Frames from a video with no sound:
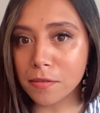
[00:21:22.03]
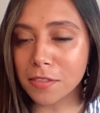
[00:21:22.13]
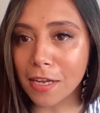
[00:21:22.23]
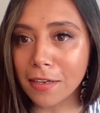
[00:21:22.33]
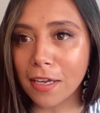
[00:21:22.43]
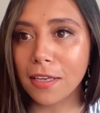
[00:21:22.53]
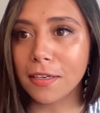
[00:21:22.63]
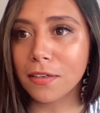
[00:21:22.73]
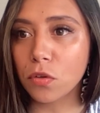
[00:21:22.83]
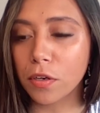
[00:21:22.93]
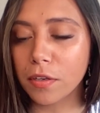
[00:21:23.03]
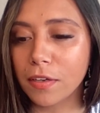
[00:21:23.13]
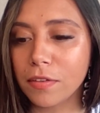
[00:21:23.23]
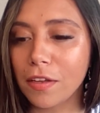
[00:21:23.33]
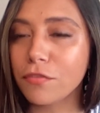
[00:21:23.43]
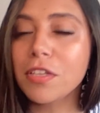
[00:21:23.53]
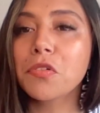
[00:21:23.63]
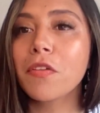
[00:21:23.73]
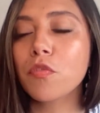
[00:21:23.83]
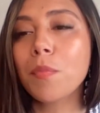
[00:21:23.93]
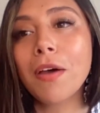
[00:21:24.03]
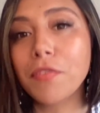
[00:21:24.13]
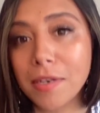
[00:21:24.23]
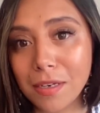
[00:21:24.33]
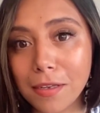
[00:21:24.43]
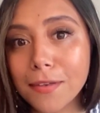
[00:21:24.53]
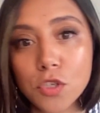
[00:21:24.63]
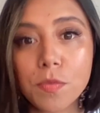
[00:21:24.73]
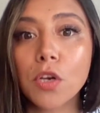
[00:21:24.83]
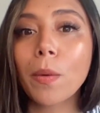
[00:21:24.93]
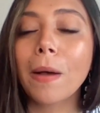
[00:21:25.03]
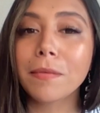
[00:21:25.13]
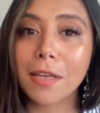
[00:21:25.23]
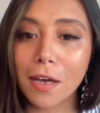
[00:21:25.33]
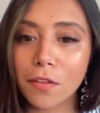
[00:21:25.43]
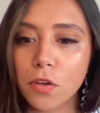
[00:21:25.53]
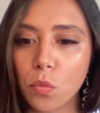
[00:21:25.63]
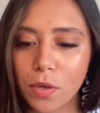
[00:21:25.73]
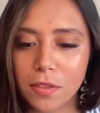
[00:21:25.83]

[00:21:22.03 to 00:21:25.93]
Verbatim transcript: dedicated, or if neither of them have a need to be around the other,